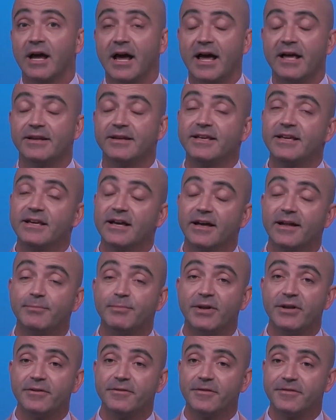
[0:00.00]
And he had
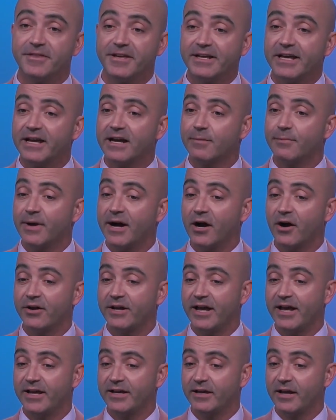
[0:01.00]
been thinking about
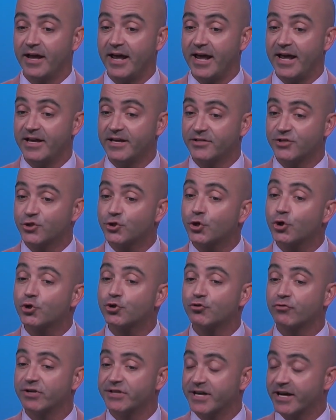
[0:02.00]
a
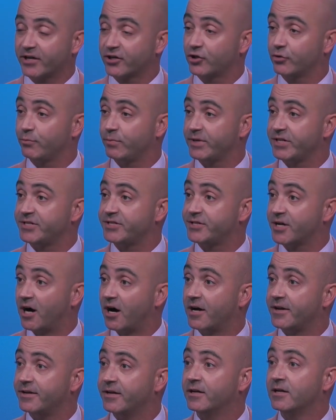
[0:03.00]
surgery that could be
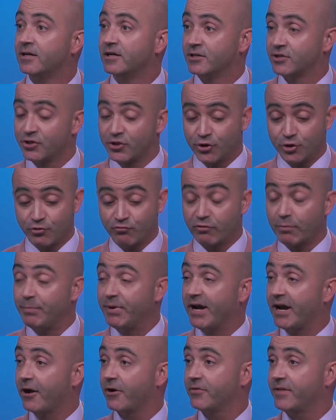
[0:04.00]
done to
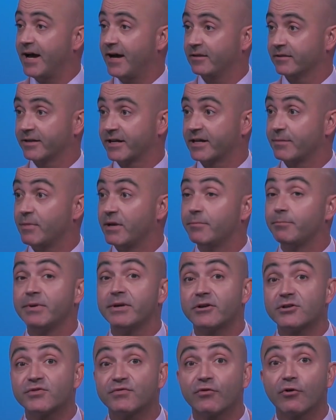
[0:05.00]
repair that ligament,
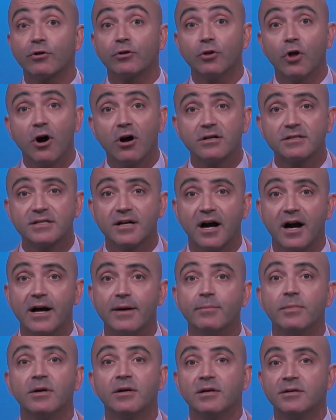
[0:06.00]
because for a long
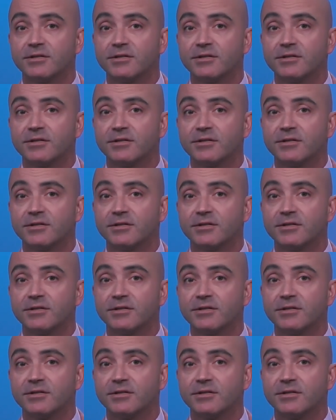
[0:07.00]
time,